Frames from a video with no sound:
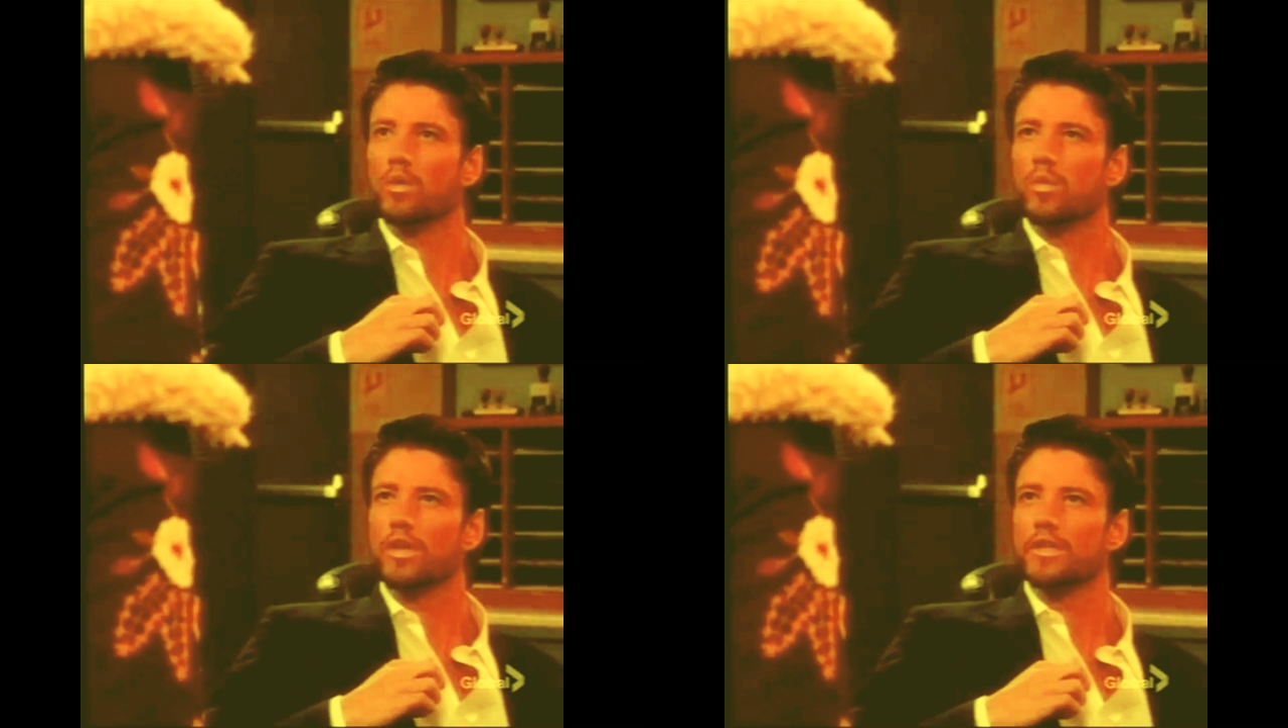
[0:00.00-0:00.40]

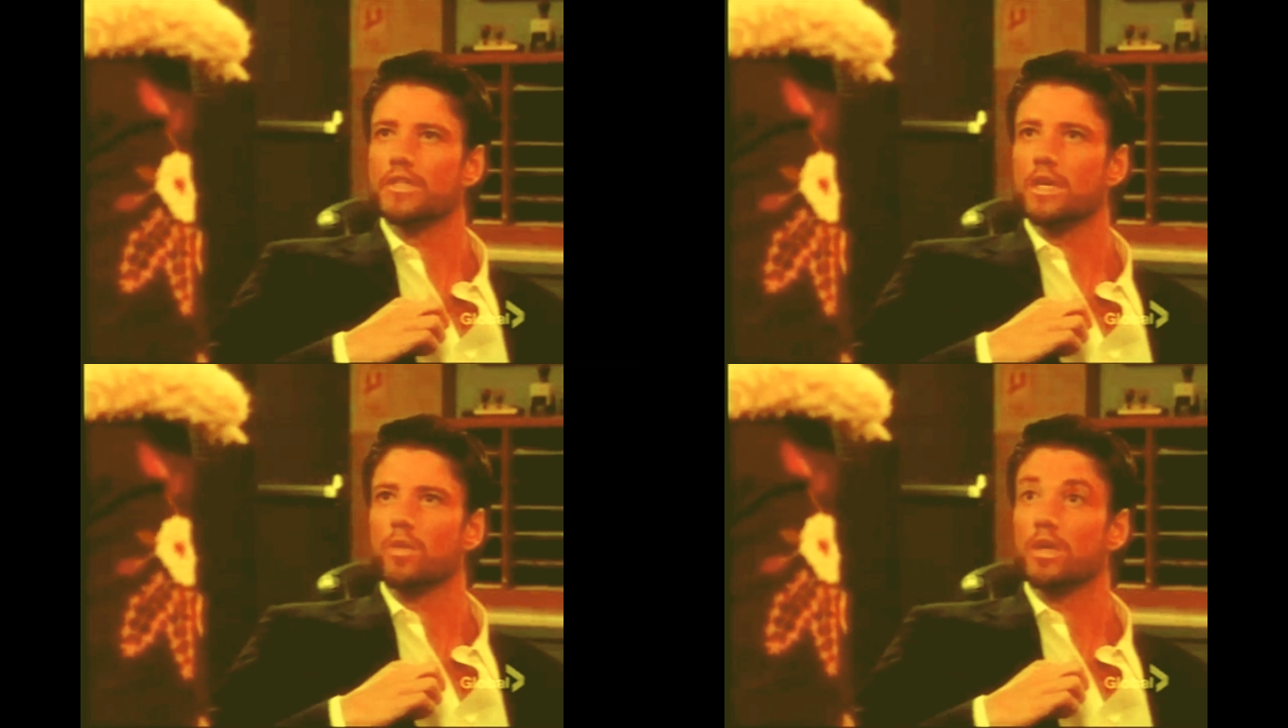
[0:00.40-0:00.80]
One
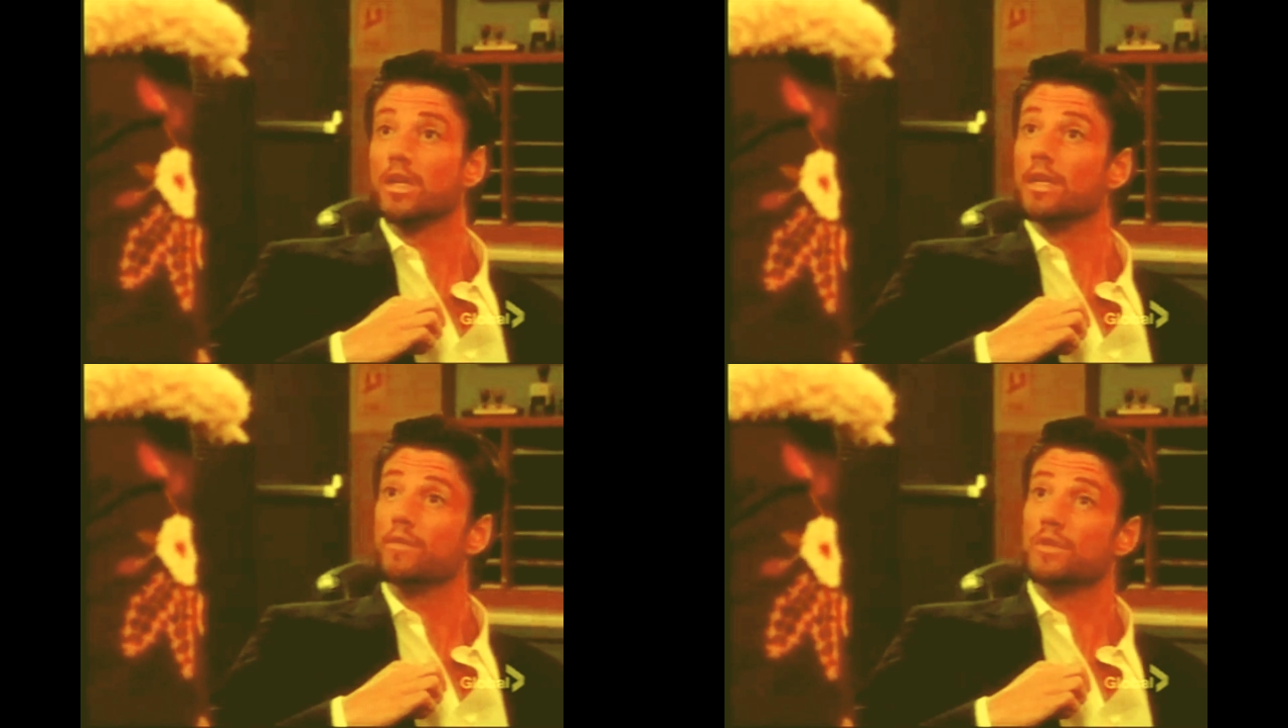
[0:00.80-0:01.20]
wonders how
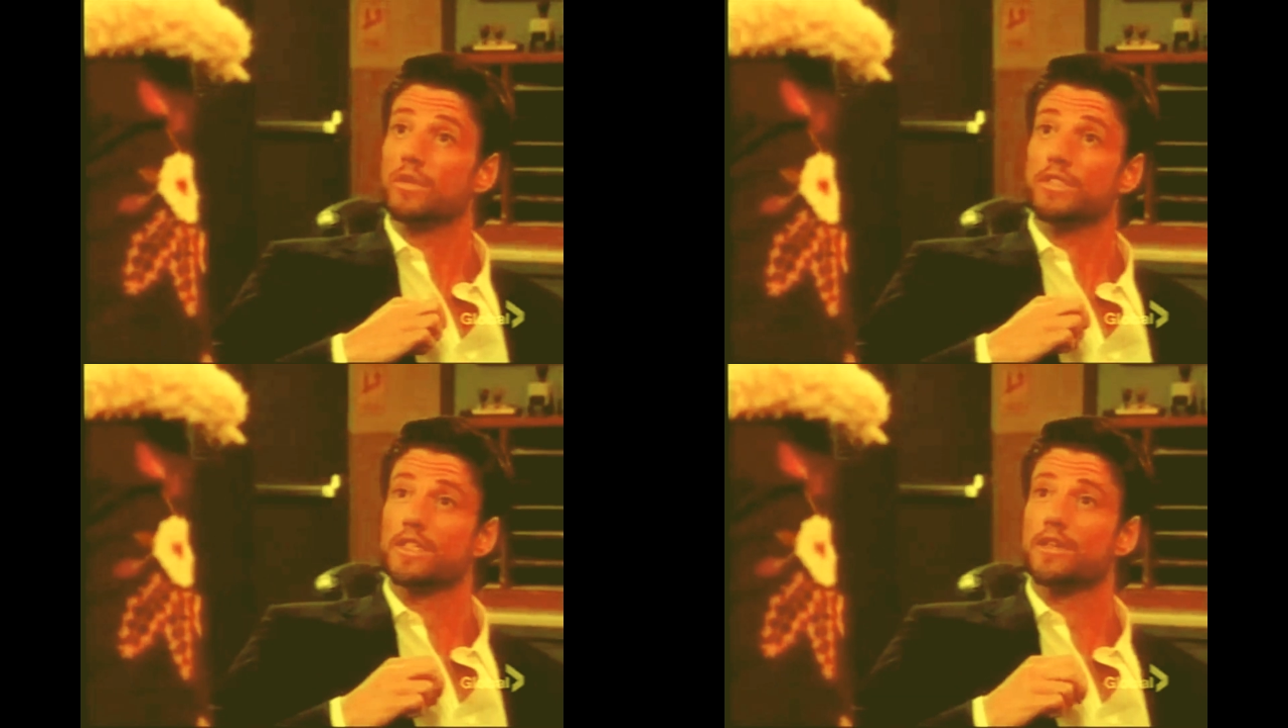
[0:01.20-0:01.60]
one can live
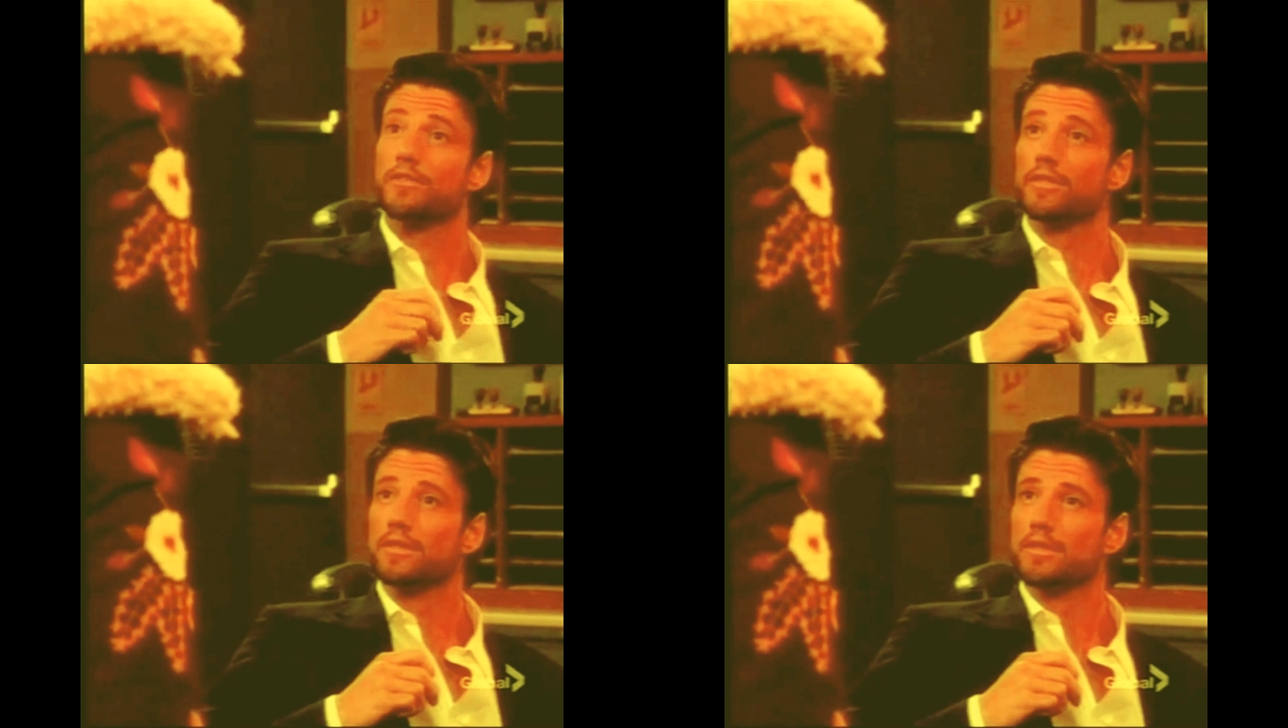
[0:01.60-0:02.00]
with
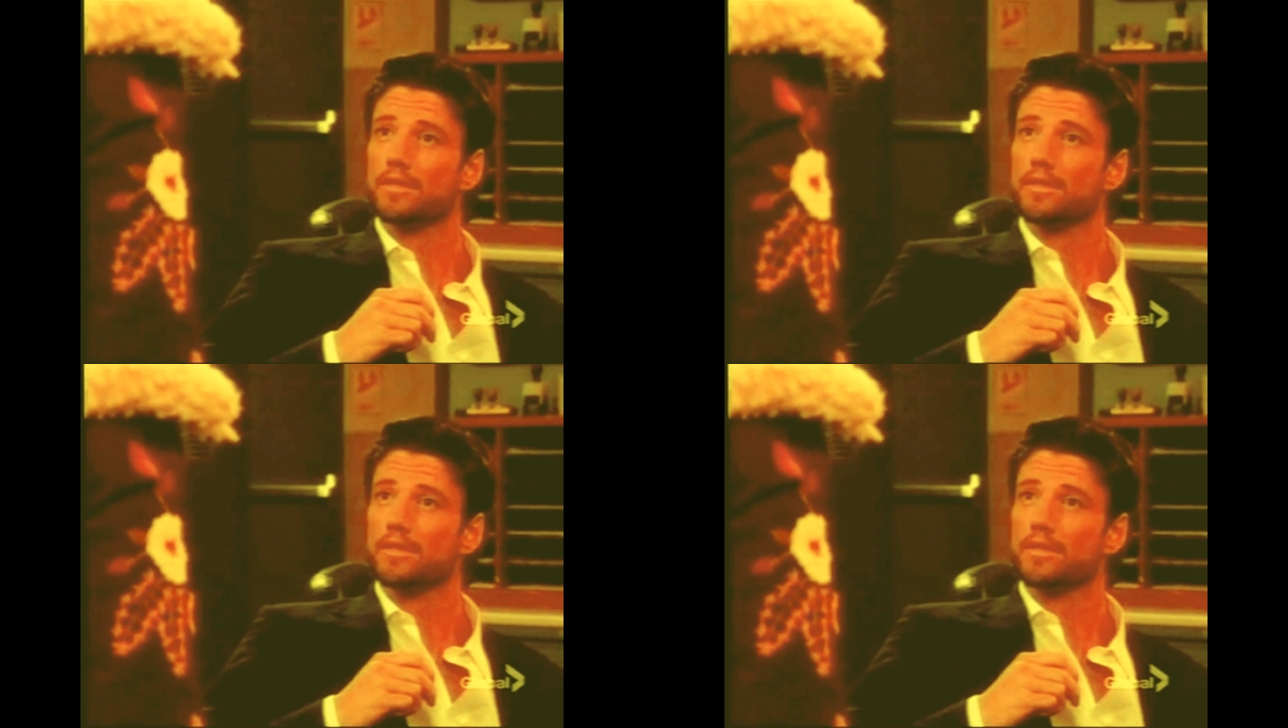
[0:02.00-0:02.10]
oneself.